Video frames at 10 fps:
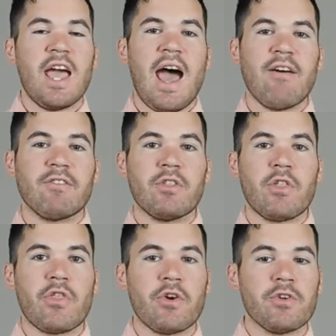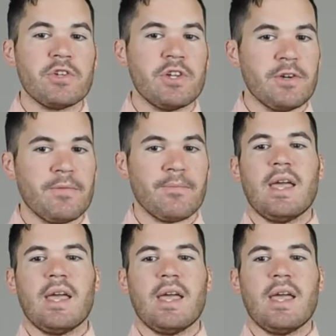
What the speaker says: after the third year.